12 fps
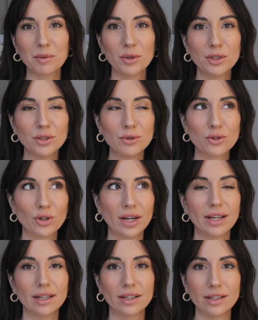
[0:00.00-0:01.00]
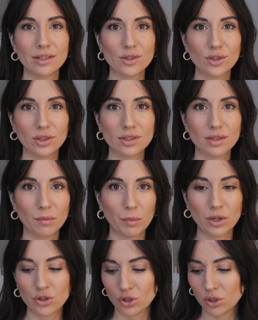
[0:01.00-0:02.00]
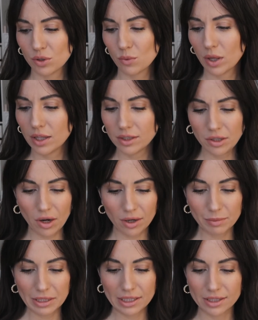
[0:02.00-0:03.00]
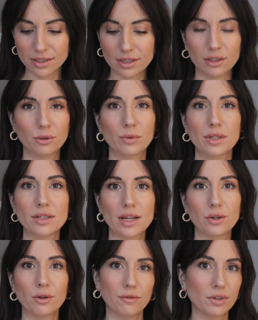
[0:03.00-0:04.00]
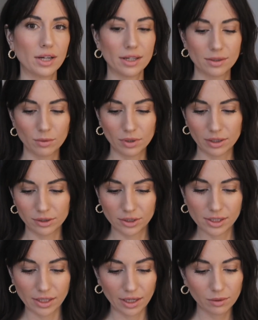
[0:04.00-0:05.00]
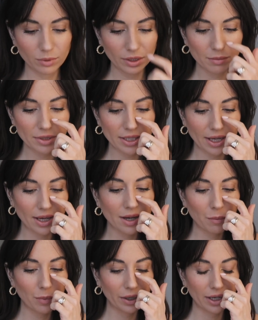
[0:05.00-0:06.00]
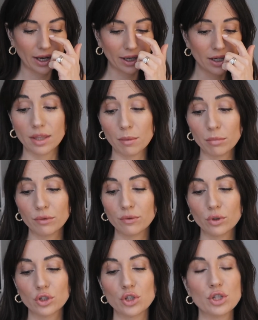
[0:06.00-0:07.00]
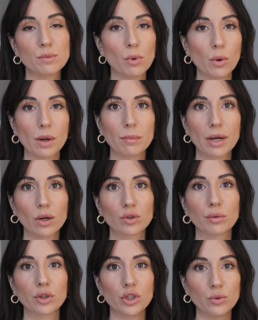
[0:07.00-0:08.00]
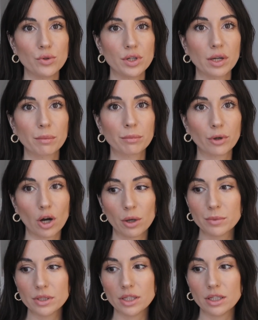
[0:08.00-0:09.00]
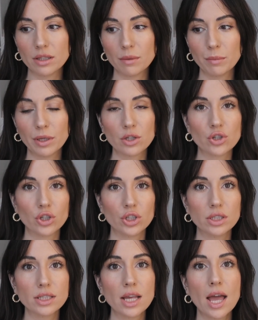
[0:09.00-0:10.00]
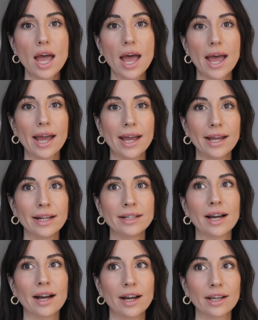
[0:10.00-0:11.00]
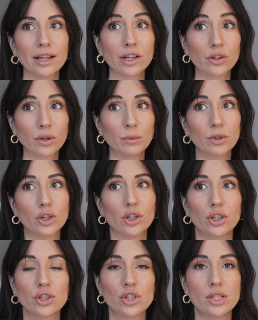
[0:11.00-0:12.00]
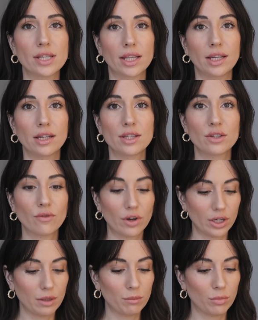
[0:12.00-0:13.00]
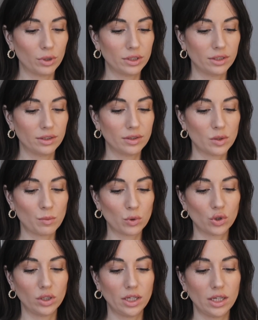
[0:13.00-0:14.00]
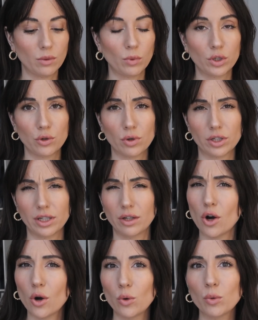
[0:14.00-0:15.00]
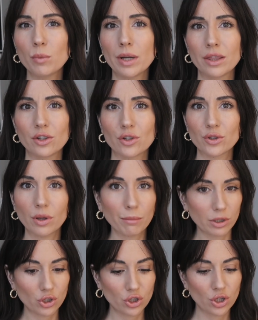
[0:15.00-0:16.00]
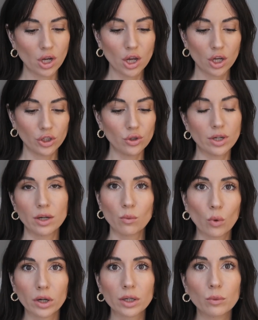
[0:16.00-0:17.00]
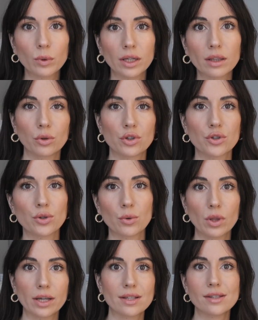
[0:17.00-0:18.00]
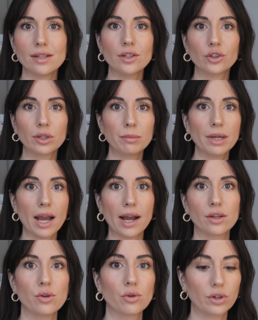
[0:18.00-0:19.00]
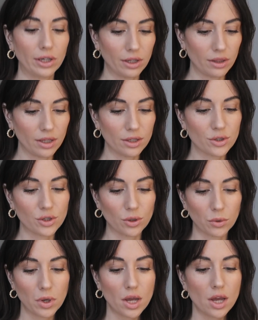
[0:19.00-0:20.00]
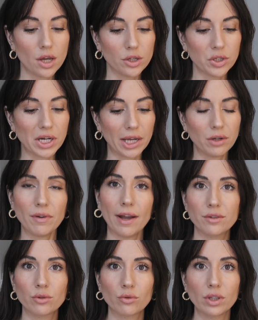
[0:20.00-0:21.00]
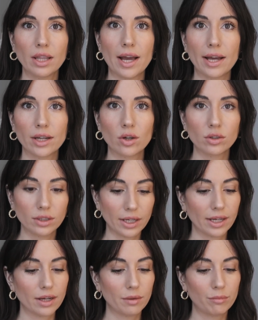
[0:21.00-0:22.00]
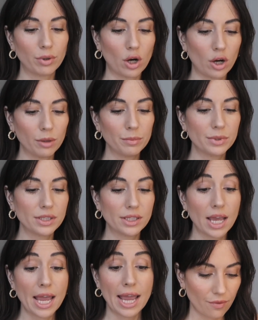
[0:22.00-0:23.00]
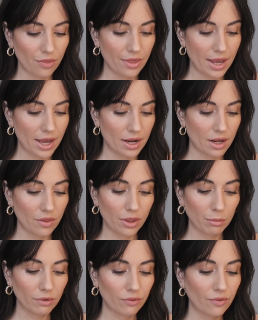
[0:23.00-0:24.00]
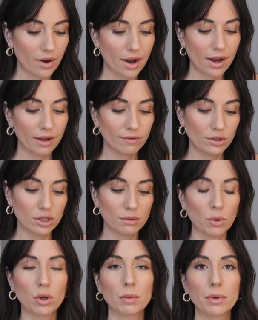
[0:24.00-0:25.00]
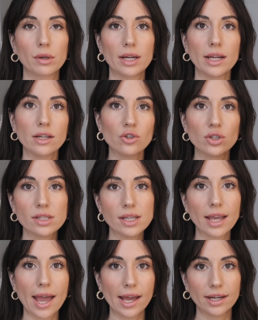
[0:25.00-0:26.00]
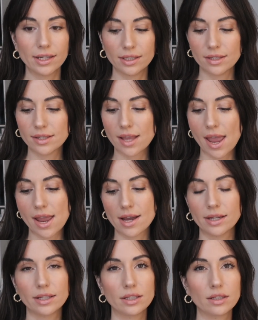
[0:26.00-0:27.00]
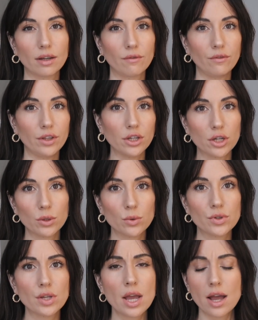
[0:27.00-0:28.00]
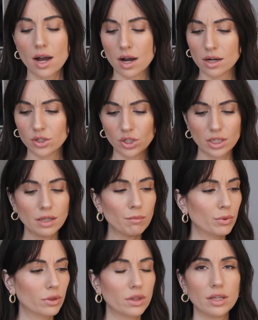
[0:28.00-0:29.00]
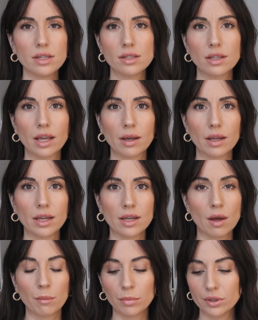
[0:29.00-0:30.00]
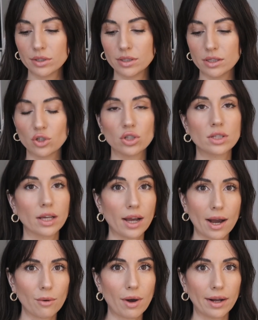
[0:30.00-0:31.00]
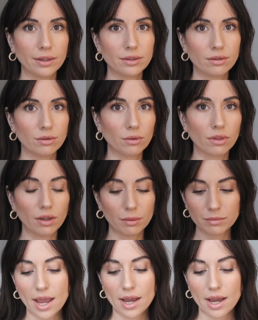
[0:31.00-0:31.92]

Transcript: I'm going to try and insert some pictures while I talk, because otherwise I don't know if you guys will understand what I'm saying. But yeah, number four, she spoke about using props in the pictures, and I agree with her. She said that it's very important, especially when you are at home and not much you can work with, there's no like scenery behind you or anything, so you kind of have to rely on like props. Then number five, she spoke about interesting edits and videos. She didn't put these like in numbers, it's just like how I took them.